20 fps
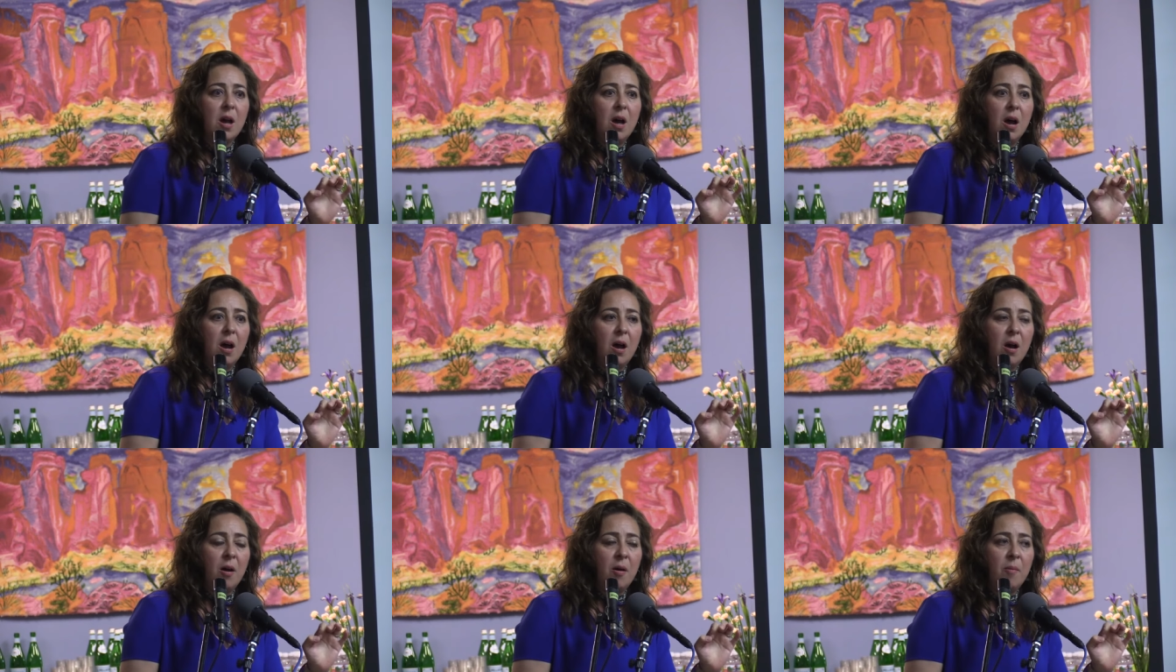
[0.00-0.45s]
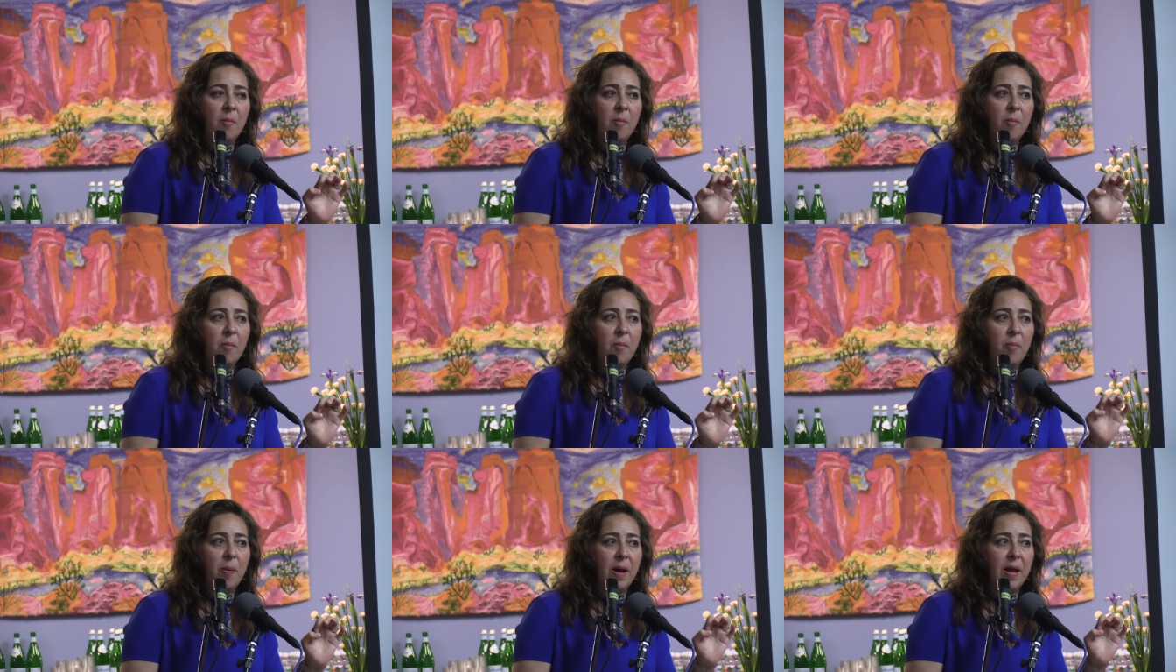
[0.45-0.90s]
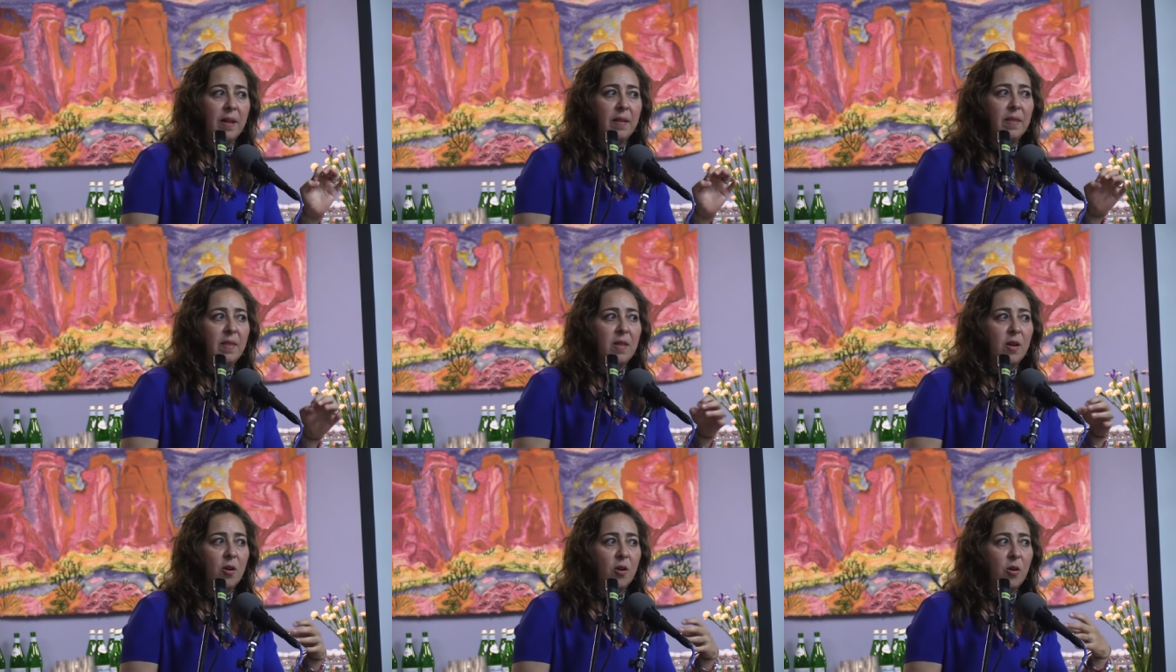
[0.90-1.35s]
but
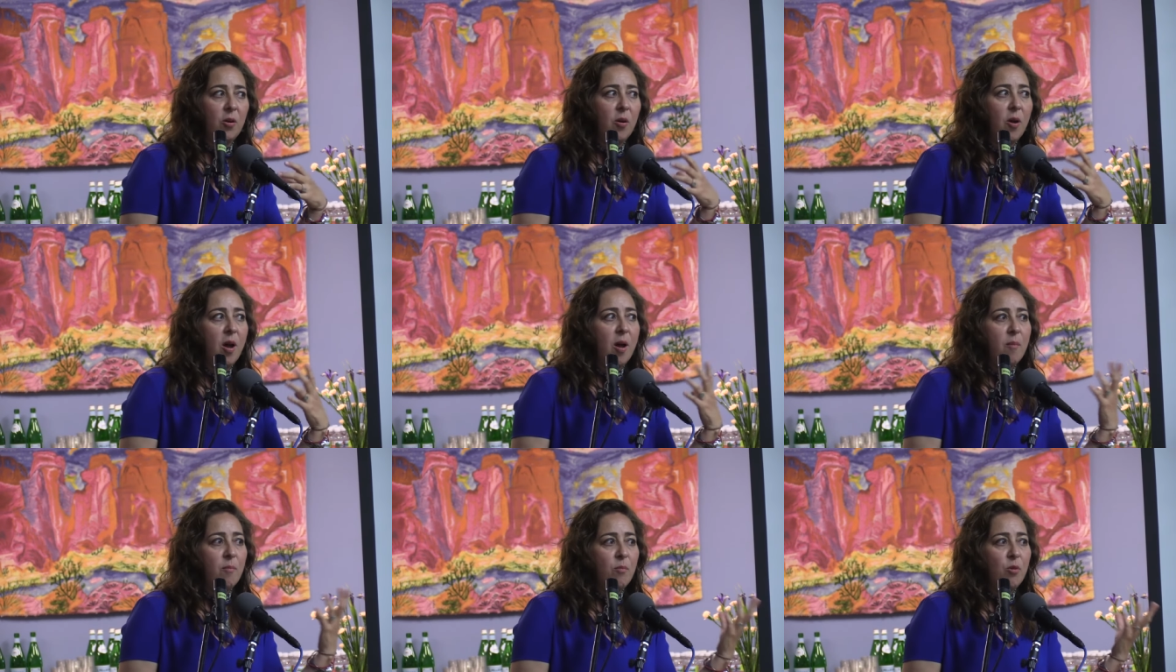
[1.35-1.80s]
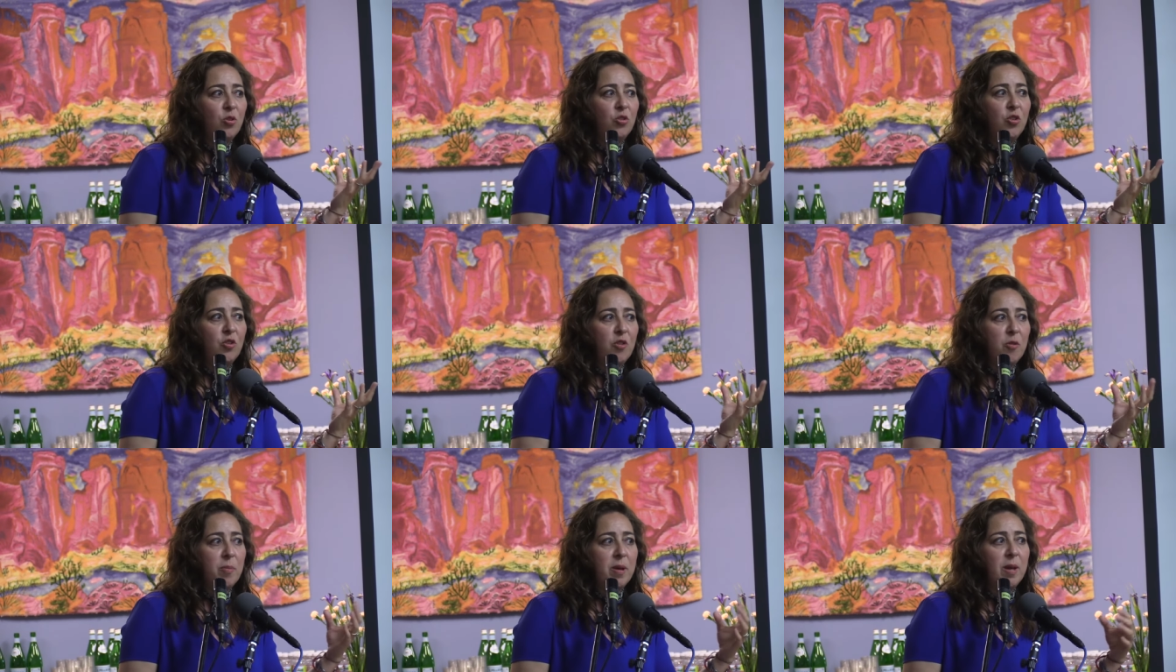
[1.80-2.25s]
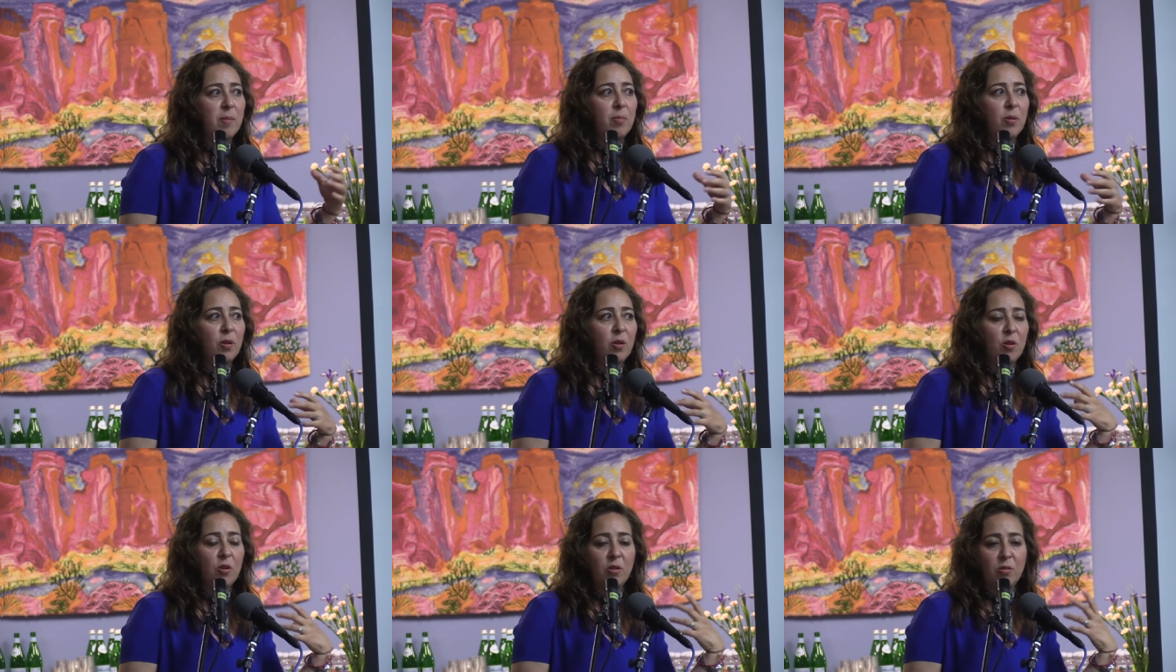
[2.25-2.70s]
most of the
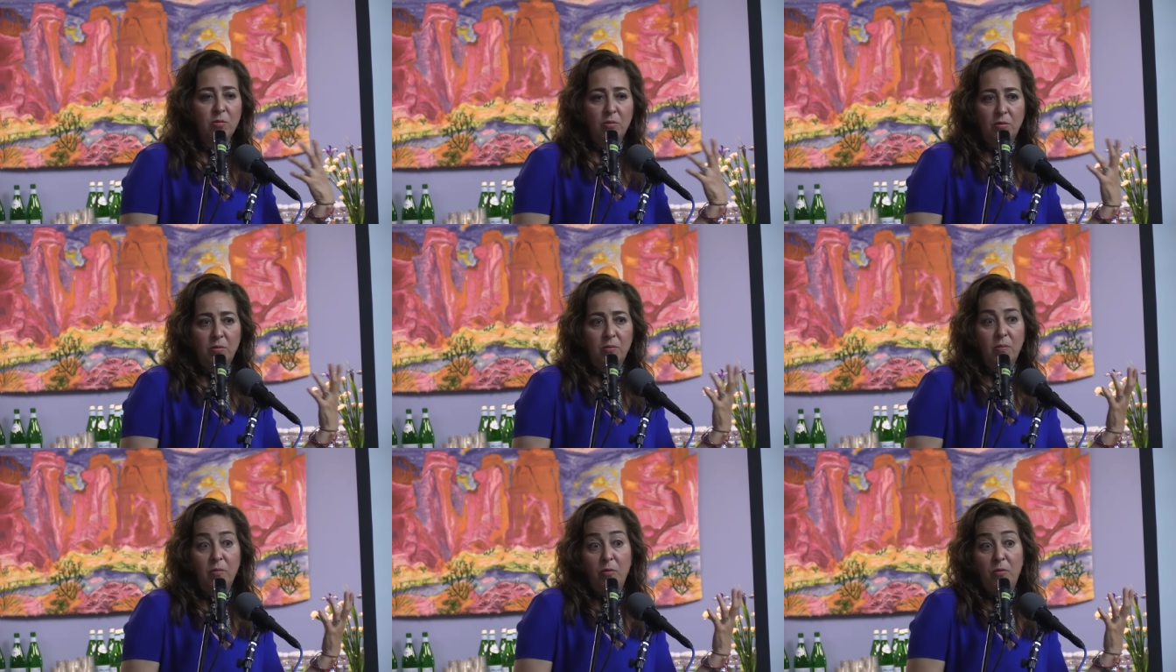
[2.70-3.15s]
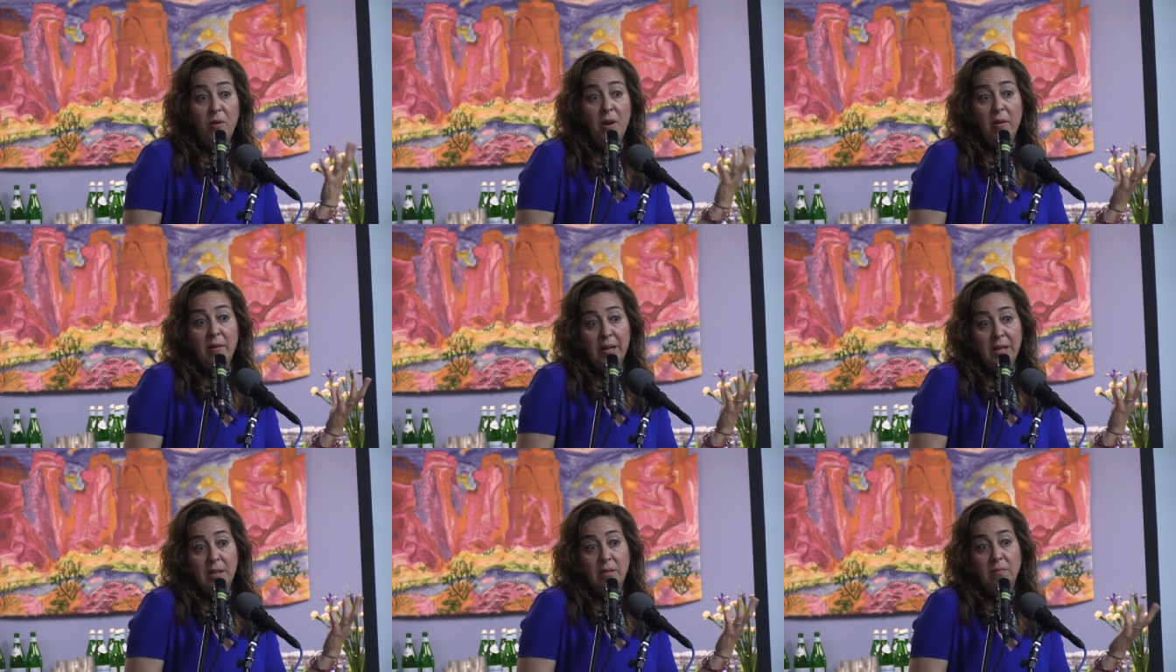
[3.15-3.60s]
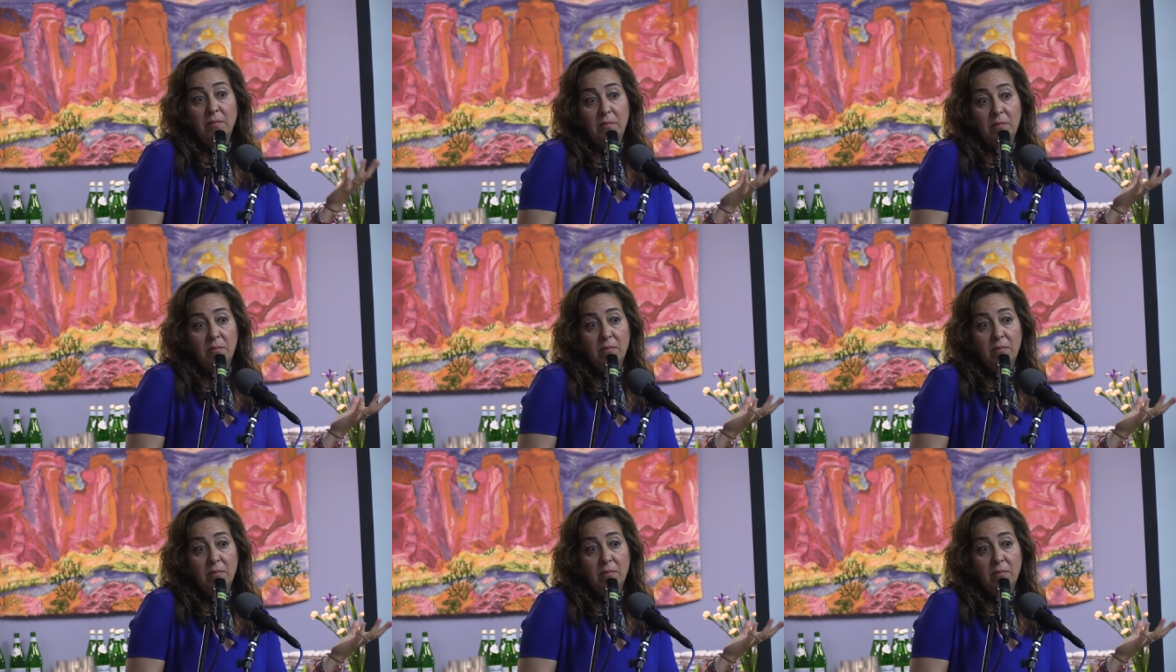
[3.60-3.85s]
people are very